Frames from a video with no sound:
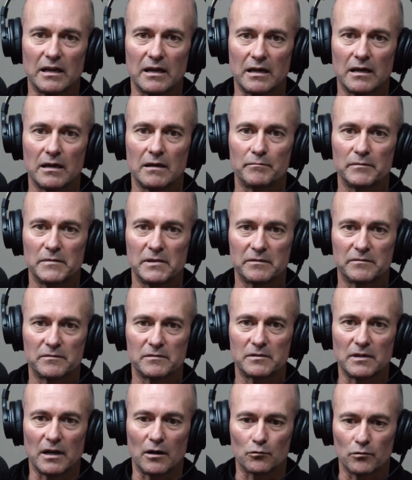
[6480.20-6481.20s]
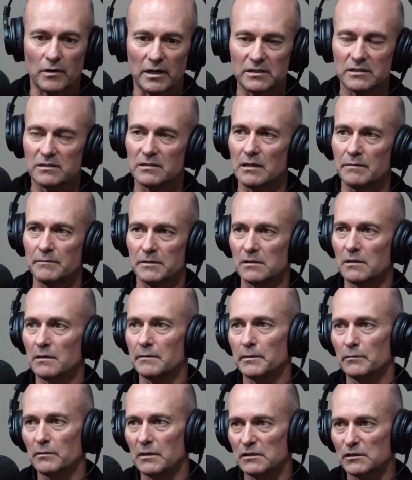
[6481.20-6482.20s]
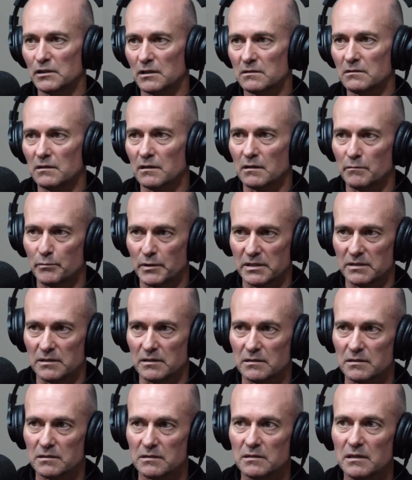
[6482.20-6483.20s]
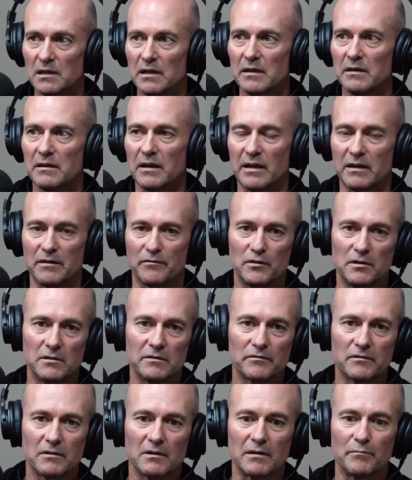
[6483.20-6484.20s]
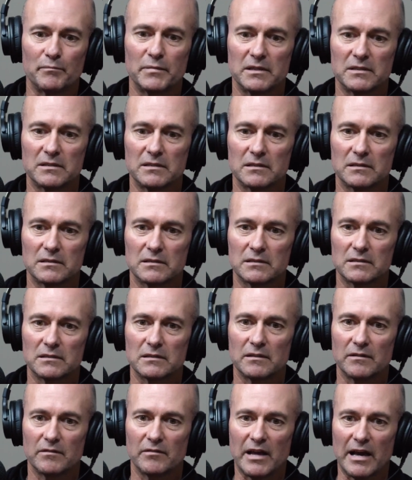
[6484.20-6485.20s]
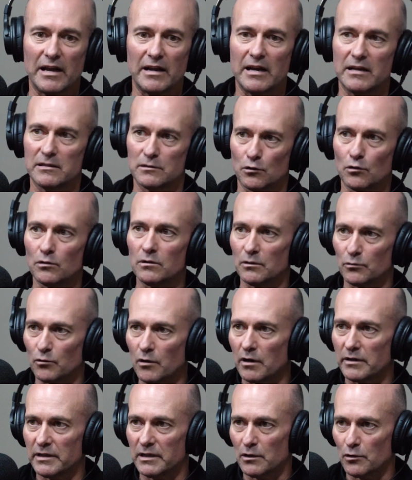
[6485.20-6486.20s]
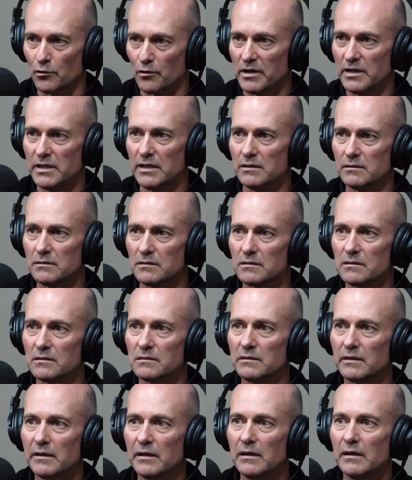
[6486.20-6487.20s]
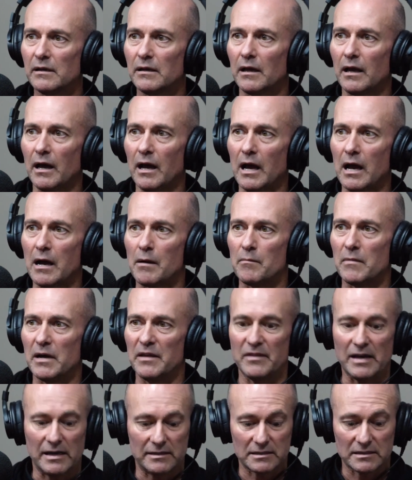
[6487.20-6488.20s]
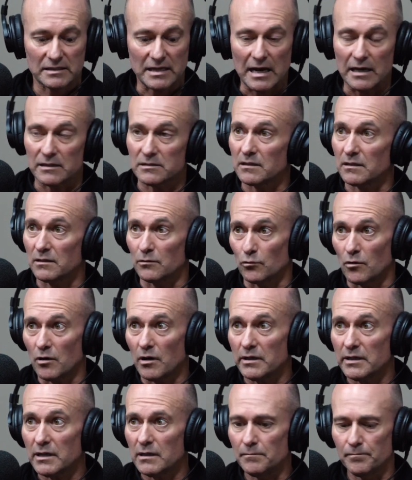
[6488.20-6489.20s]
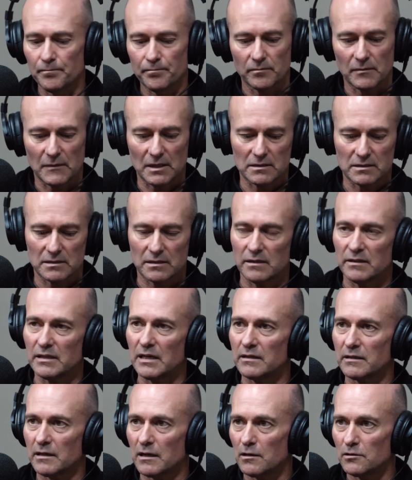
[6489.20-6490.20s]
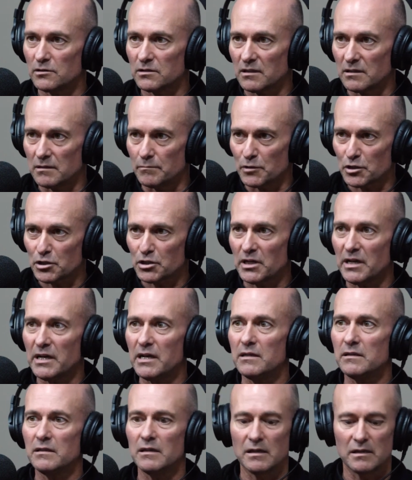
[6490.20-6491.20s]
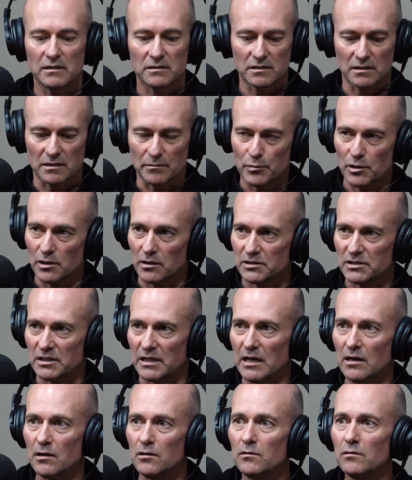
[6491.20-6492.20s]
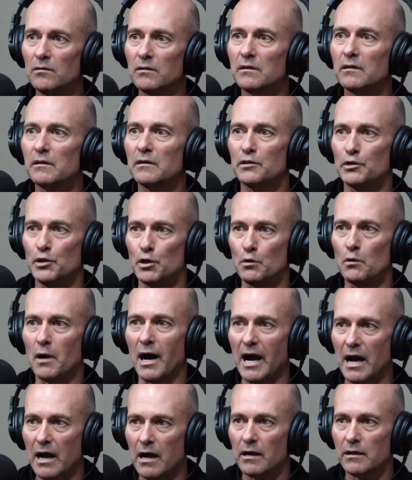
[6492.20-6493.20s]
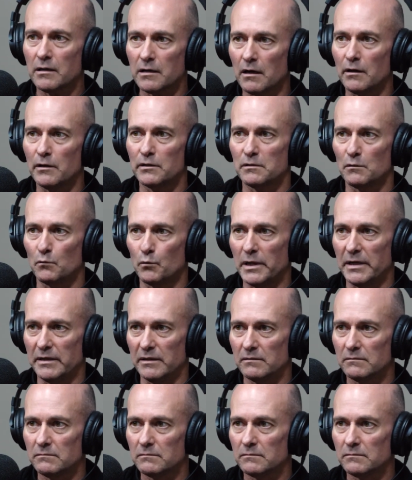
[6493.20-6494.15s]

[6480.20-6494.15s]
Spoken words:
a race team has got to be run just like a business. And if you've got a business that has all the right ingredients, and that starts at the rider, then goes to the machine, to the personnel, you are going to win.